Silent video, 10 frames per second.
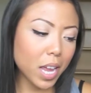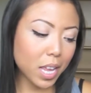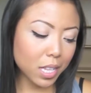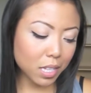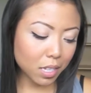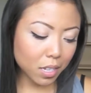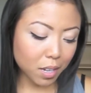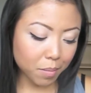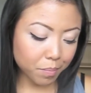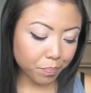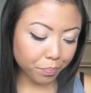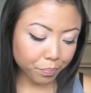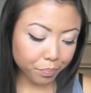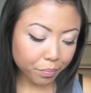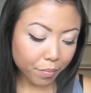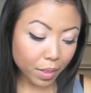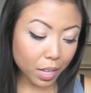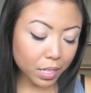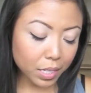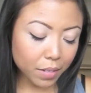and
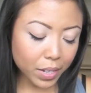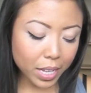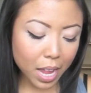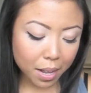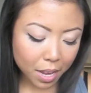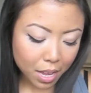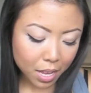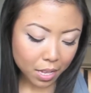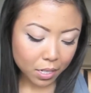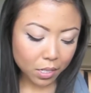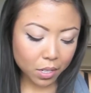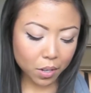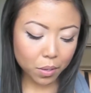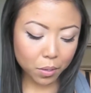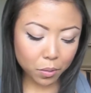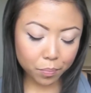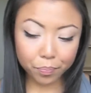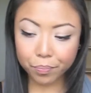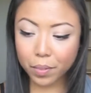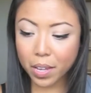stuff like that. So
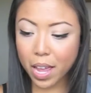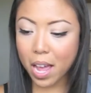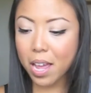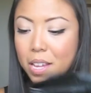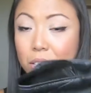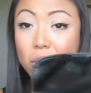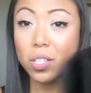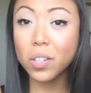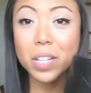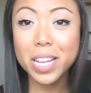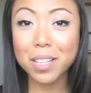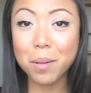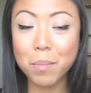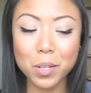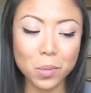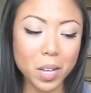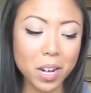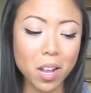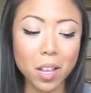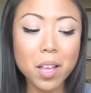yeah, I just don't like the brush roll
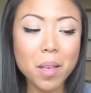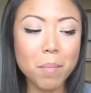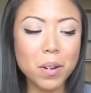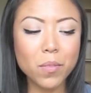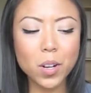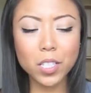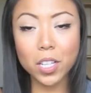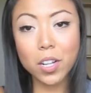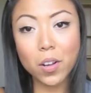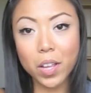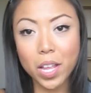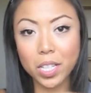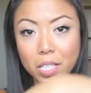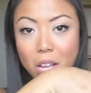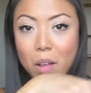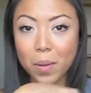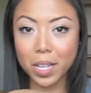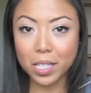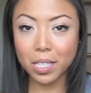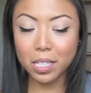at all. But of course, you know, it's
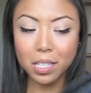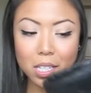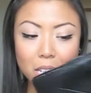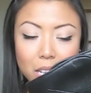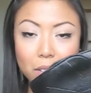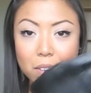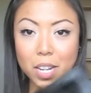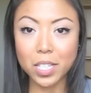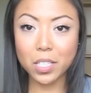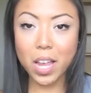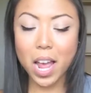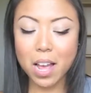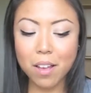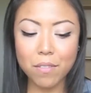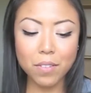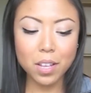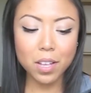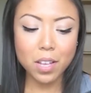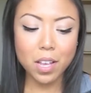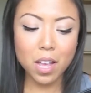always convenient to have
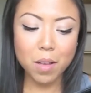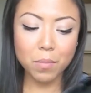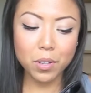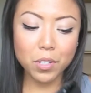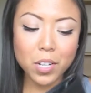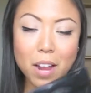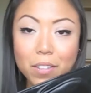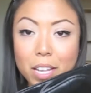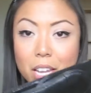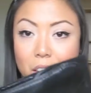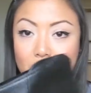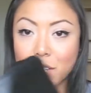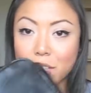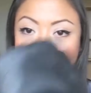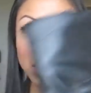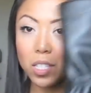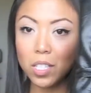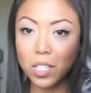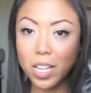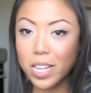when you're traveling. You can
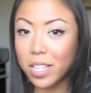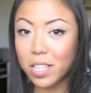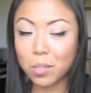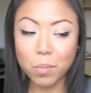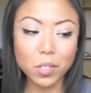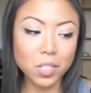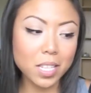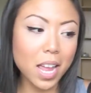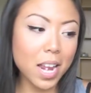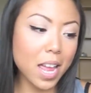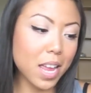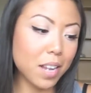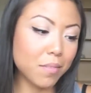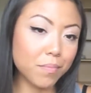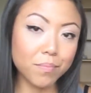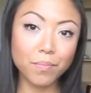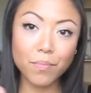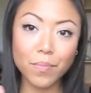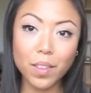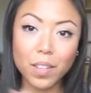just take this brush set and
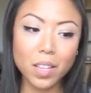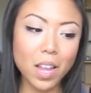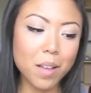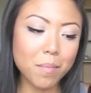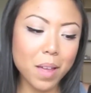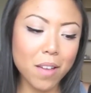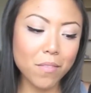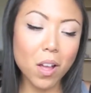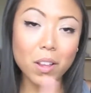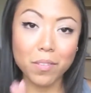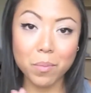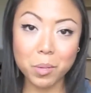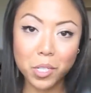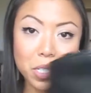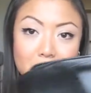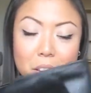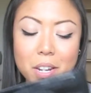have all of the brushes that you